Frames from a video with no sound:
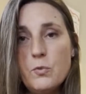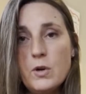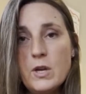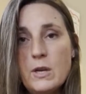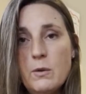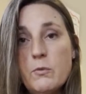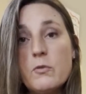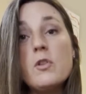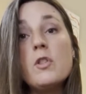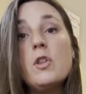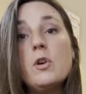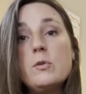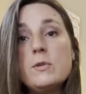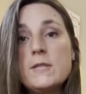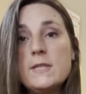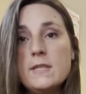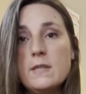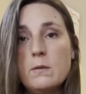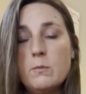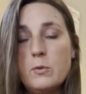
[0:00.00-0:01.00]
working with
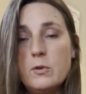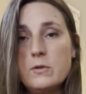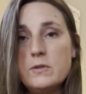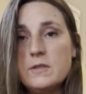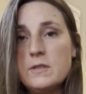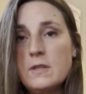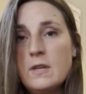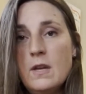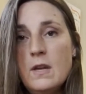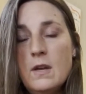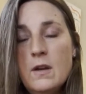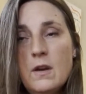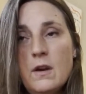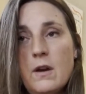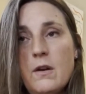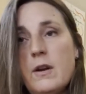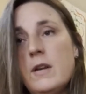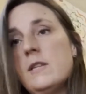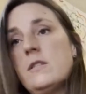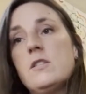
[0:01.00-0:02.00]
closed syllables.
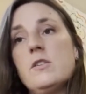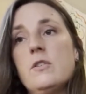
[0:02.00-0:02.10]
All right,